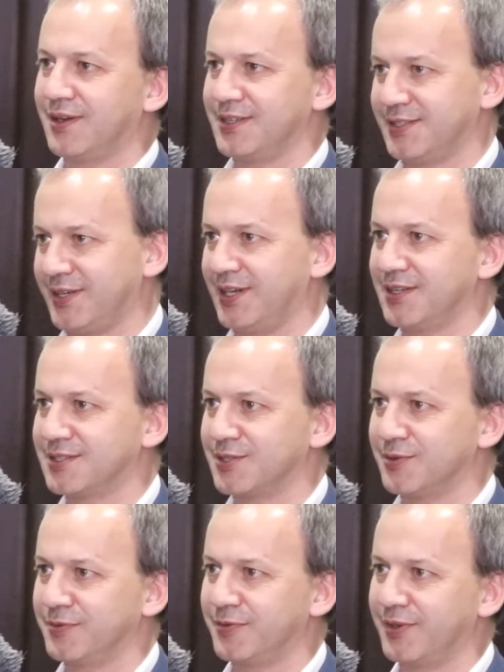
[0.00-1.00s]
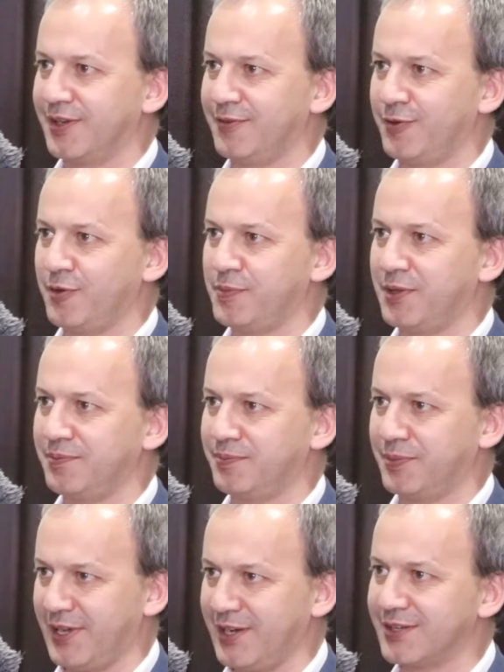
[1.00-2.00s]
strengths of
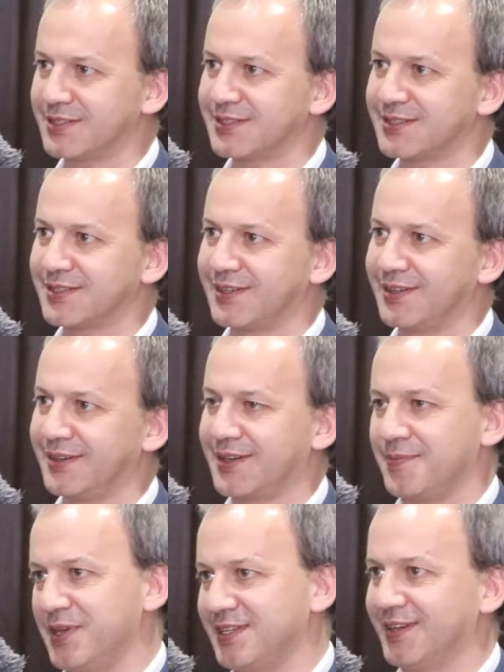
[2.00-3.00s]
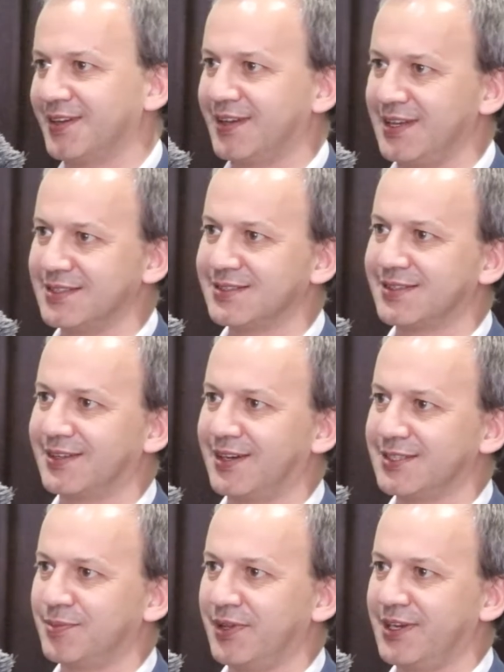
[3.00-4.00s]
Ethiopian players competing against
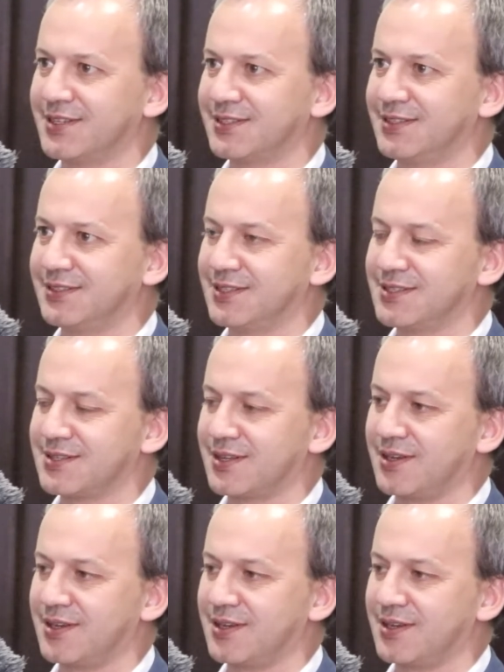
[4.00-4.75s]
other players in this